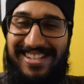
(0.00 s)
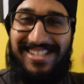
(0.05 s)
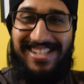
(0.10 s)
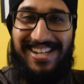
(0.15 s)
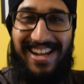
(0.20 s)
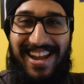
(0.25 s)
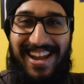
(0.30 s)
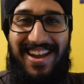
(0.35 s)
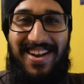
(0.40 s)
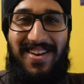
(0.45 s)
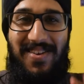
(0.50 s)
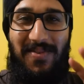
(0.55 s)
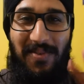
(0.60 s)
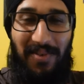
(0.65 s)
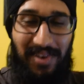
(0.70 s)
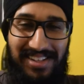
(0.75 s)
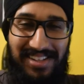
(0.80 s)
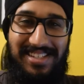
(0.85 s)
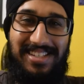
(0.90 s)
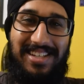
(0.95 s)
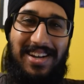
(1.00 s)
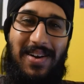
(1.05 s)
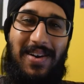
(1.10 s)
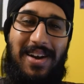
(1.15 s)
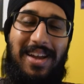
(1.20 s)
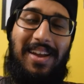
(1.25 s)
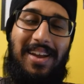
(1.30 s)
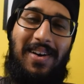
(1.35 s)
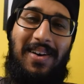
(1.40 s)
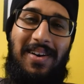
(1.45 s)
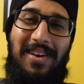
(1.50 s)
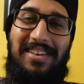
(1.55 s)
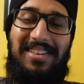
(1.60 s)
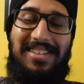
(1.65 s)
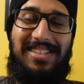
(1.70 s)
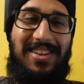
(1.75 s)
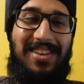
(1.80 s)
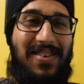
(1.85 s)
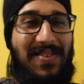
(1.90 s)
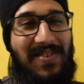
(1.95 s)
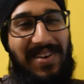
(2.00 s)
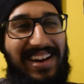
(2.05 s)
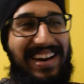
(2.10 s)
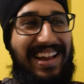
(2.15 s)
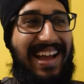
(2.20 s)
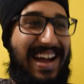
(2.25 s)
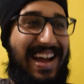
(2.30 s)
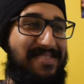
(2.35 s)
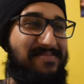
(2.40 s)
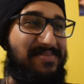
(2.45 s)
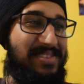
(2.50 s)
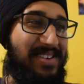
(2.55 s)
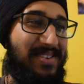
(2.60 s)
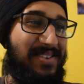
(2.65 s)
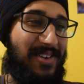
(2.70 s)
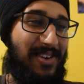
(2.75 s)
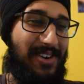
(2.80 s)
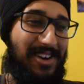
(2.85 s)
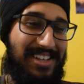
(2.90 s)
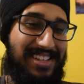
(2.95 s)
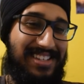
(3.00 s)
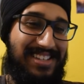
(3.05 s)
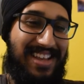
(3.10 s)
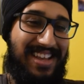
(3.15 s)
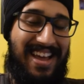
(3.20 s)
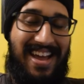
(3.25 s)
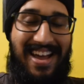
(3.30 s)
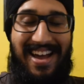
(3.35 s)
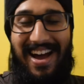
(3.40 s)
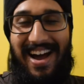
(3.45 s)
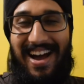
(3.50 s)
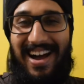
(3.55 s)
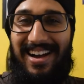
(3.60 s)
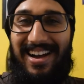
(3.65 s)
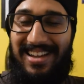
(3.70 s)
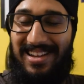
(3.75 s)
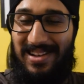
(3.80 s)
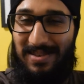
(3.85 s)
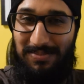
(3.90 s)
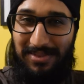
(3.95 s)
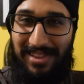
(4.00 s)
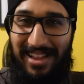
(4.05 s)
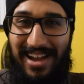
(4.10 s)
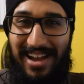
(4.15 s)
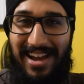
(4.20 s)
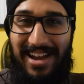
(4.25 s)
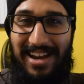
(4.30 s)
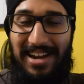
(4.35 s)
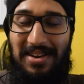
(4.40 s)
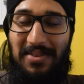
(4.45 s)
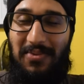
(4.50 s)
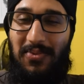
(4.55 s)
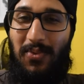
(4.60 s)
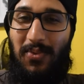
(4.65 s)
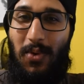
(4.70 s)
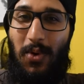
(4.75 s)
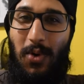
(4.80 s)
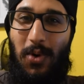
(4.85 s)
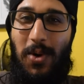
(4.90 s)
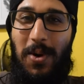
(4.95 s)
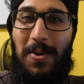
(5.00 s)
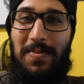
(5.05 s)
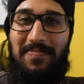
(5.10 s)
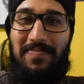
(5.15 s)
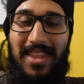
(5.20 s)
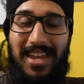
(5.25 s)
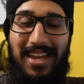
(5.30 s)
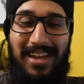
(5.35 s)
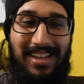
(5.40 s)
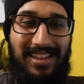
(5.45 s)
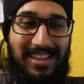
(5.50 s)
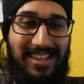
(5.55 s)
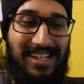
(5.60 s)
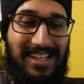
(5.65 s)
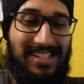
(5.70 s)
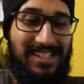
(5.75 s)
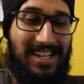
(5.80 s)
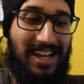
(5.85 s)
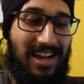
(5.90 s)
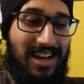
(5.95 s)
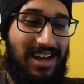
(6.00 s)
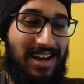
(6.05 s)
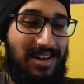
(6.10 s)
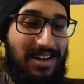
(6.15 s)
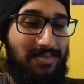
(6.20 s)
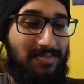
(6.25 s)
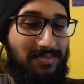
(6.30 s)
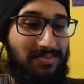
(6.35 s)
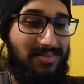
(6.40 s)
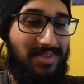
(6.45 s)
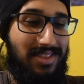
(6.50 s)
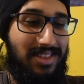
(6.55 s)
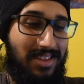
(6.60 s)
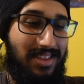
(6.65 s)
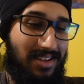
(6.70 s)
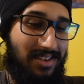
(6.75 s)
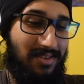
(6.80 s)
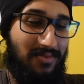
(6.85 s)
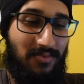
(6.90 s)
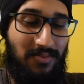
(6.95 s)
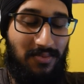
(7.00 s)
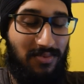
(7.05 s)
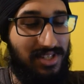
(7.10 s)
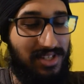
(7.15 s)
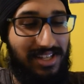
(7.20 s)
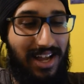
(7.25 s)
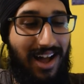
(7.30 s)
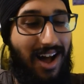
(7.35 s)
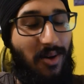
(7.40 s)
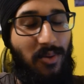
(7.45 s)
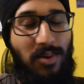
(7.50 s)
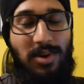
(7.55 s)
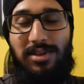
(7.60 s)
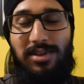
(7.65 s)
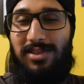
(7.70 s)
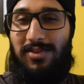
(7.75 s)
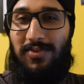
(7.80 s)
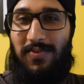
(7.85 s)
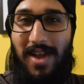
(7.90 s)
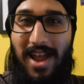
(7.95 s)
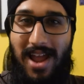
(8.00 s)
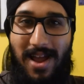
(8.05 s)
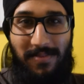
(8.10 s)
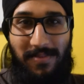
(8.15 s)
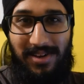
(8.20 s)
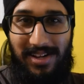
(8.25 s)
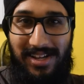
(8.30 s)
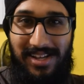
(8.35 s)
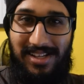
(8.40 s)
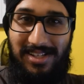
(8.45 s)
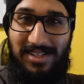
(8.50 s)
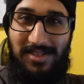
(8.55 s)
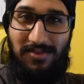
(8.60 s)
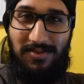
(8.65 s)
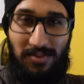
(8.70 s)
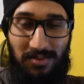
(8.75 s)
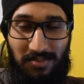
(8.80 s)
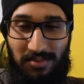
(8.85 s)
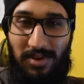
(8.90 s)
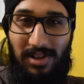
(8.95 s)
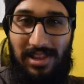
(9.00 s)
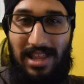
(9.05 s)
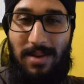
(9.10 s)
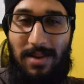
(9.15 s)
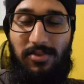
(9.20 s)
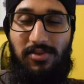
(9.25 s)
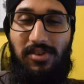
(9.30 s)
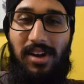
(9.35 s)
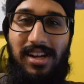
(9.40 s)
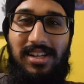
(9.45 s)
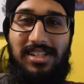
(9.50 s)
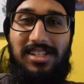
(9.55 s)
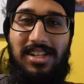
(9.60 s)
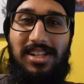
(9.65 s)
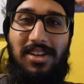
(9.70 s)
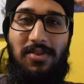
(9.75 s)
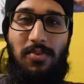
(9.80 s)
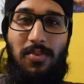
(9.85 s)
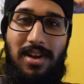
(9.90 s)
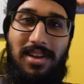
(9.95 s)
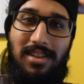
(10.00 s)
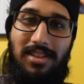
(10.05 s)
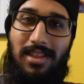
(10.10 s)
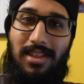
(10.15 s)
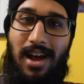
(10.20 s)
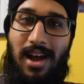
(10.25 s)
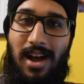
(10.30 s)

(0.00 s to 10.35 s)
share what's going on. So what happened was, I applied for this Star Wars family's collaboration with